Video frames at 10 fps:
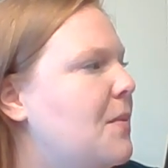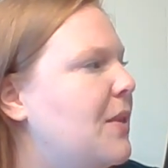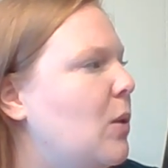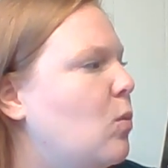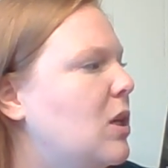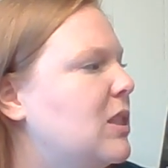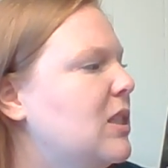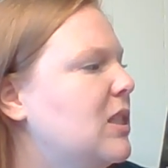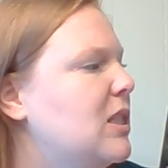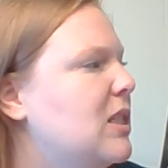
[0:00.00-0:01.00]
They
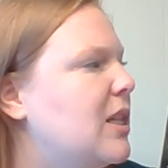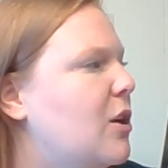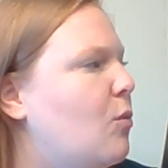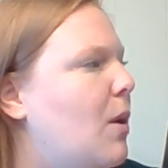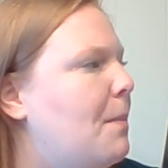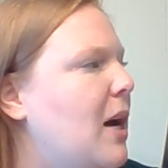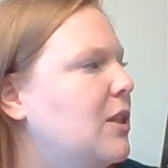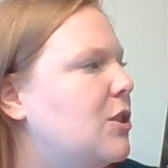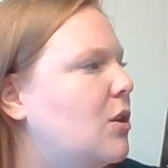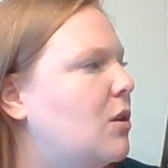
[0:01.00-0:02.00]
wanted to steal
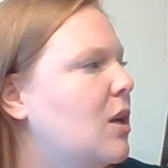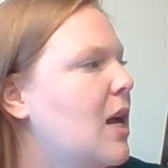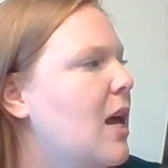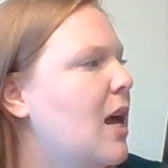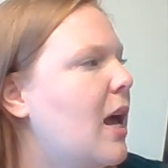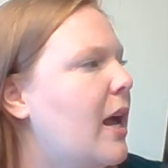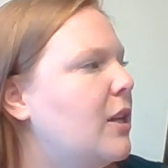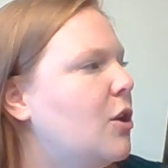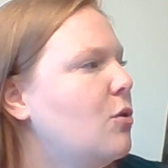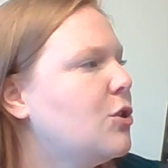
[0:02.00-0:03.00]
Rapunzel
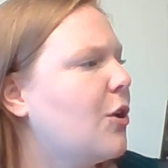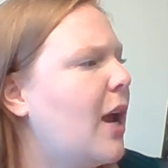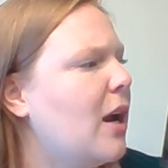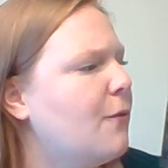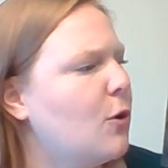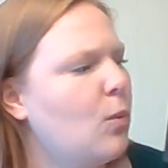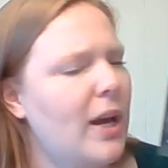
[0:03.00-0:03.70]
and use her hair for